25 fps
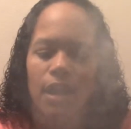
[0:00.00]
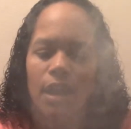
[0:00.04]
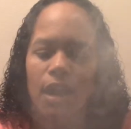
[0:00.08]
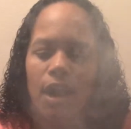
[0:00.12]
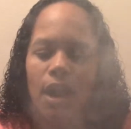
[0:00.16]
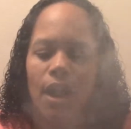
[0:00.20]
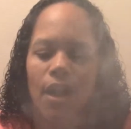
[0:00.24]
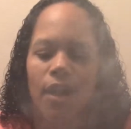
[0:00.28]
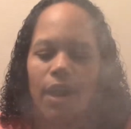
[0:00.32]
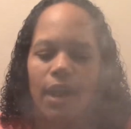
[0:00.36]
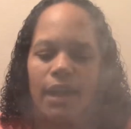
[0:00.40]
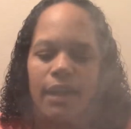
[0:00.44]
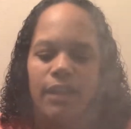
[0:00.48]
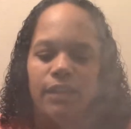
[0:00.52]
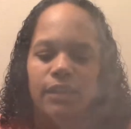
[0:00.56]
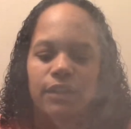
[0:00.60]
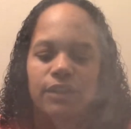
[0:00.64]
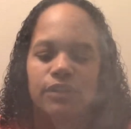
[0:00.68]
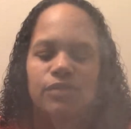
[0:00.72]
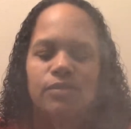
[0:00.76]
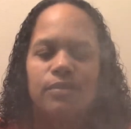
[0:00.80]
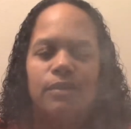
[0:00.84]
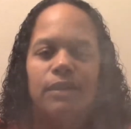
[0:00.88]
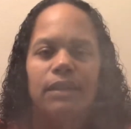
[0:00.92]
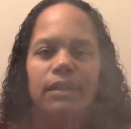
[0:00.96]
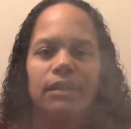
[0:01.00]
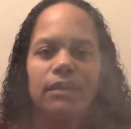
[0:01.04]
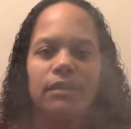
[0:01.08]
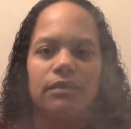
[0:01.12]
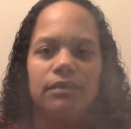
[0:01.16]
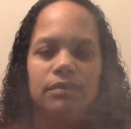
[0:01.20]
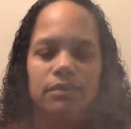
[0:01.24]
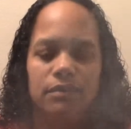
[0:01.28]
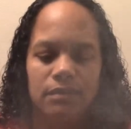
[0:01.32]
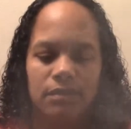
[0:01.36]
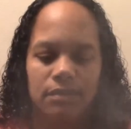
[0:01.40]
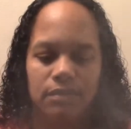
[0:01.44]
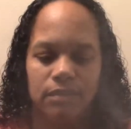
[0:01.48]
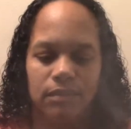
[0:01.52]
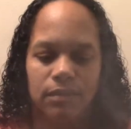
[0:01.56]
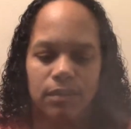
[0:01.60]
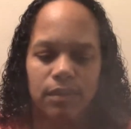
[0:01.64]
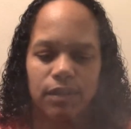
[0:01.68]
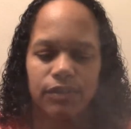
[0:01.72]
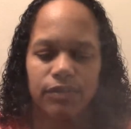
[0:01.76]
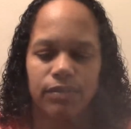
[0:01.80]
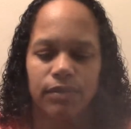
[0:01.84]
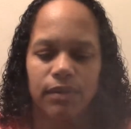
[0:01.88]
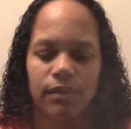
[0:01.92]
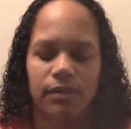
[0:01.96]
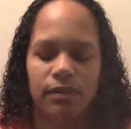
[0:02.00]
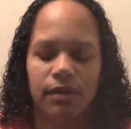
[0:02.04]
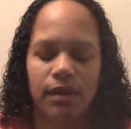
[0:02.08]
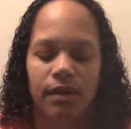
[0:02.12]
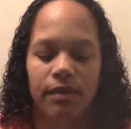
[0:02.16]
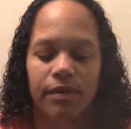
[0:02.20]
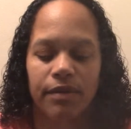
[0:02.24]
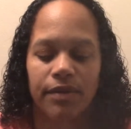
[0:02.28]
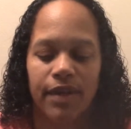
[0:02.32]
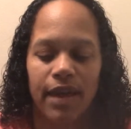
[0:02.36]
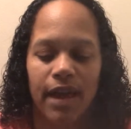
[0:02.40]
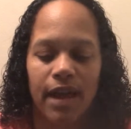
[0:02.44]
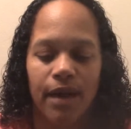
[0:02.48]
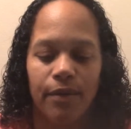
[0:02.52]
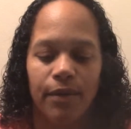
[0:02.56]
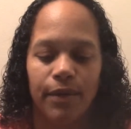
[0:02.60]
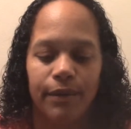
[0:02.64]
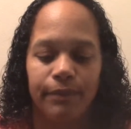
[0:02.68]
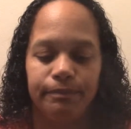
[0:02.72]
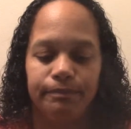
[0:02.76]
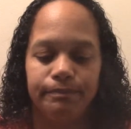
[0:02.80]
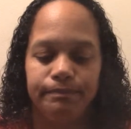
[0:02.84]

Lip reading: Alright, it works real well with that one.